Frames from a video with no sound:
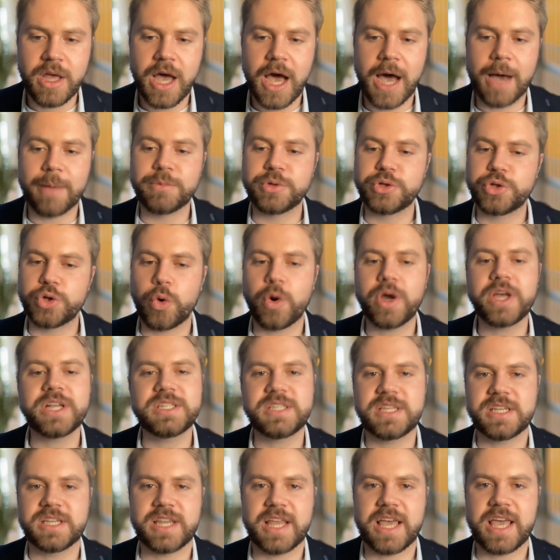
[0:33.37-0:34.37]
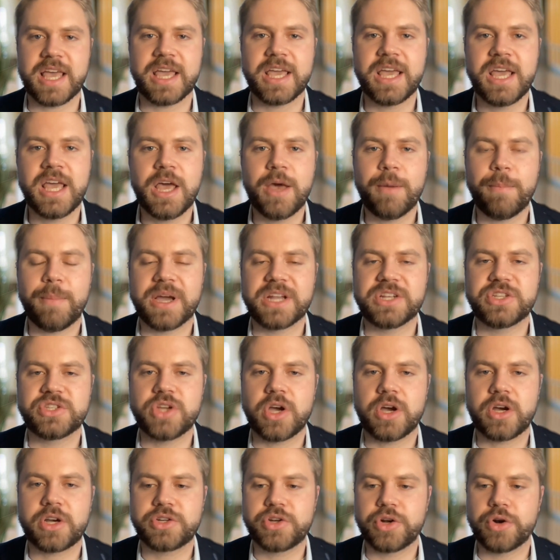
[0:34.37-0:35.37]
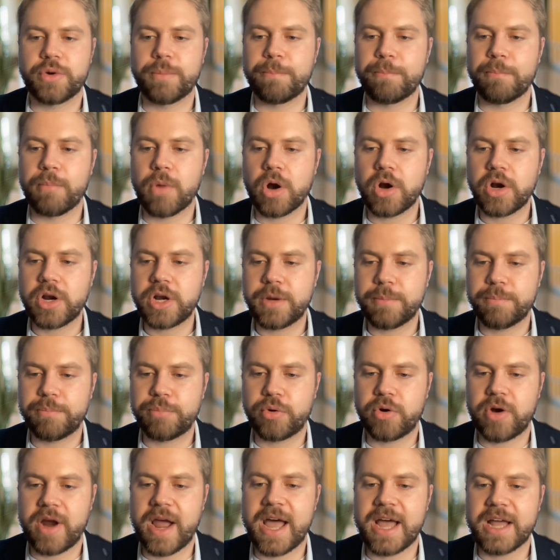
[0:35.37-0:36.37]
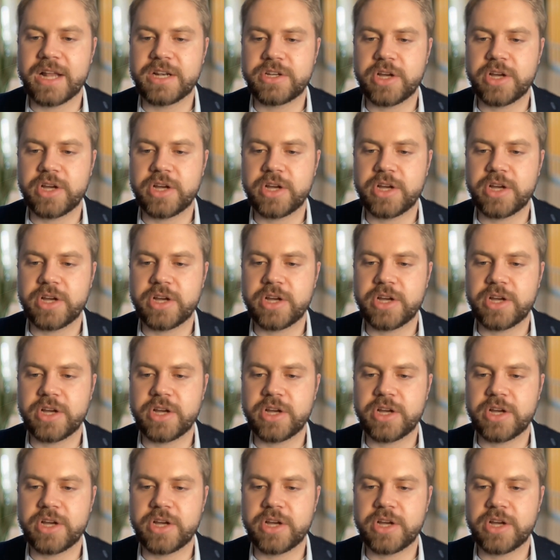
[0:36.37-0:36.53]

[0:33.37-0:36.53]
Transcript: I'm joined today by Dr. Mark Pratt.